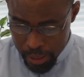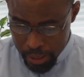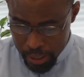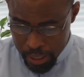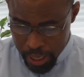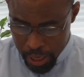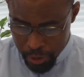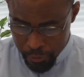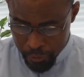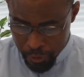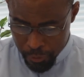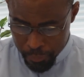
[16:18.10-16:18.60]

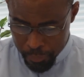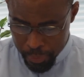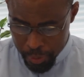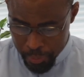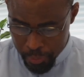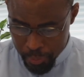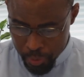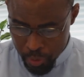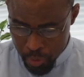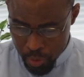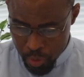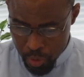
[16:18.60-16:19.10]
care for
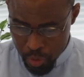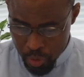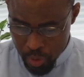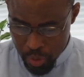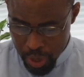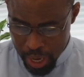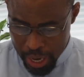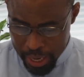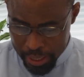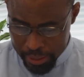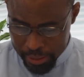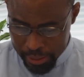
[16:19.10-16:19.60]
people who
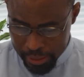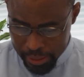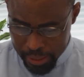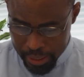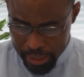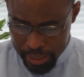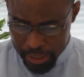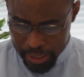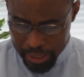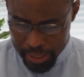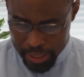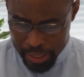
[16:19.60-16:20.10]
are
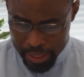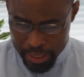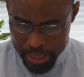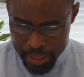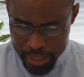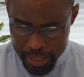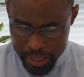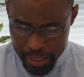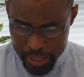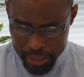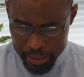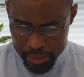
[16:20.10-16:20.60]
sick
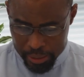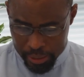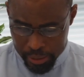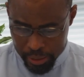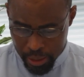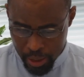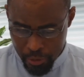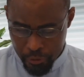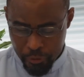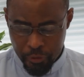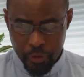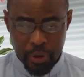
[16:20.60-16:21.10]
and
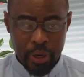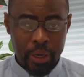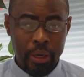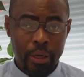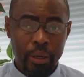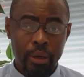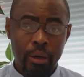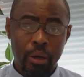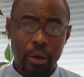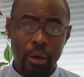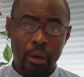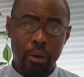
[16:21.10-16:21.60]

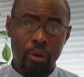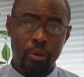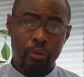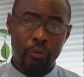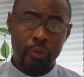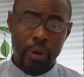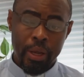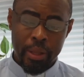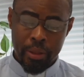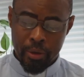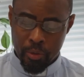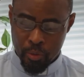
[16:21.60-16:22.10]
suffering all
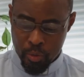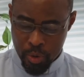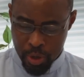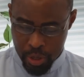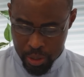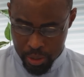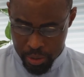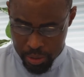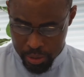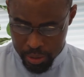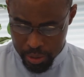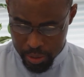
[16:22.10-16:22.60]
over the
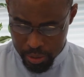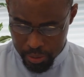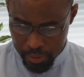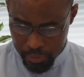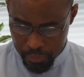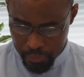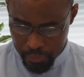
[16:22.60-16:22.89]
world.